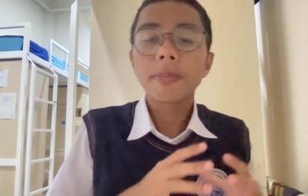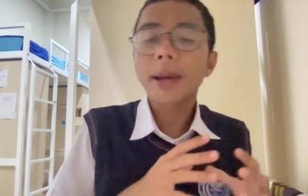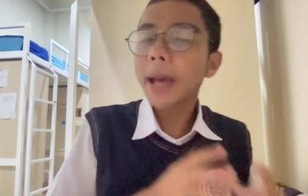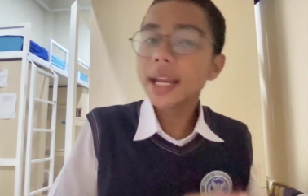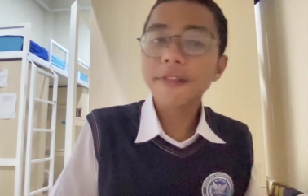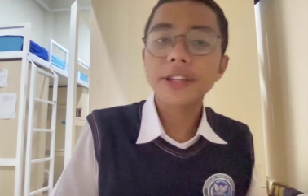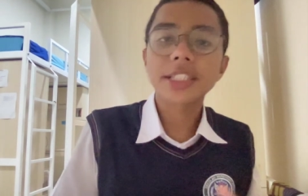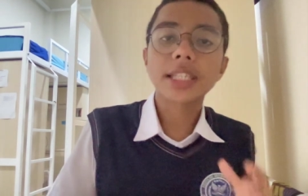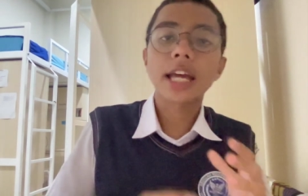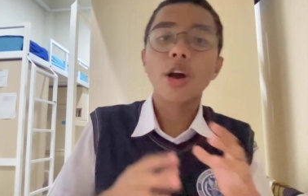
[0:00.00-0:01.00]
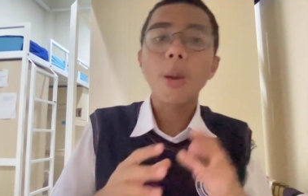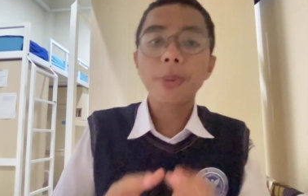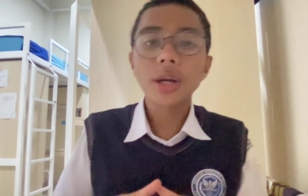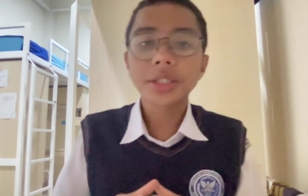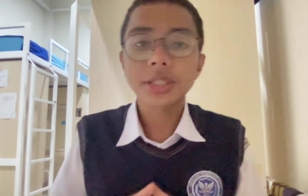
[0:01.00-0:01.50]
benefits and
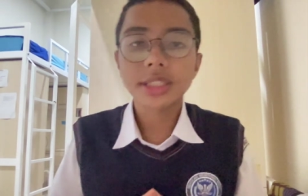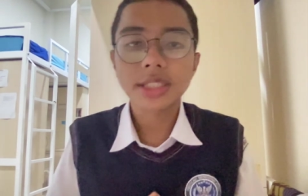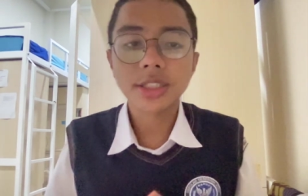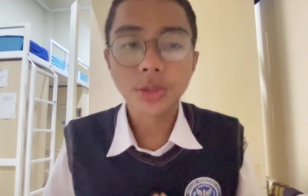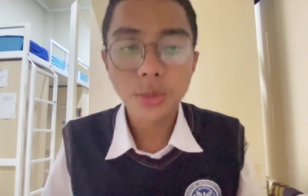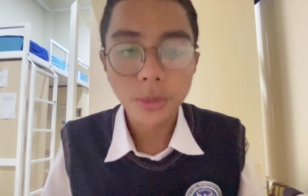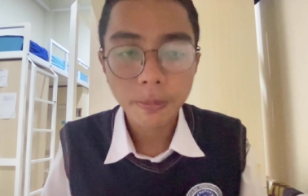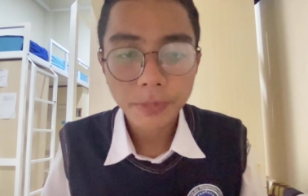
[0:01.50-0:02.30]
opportunities too.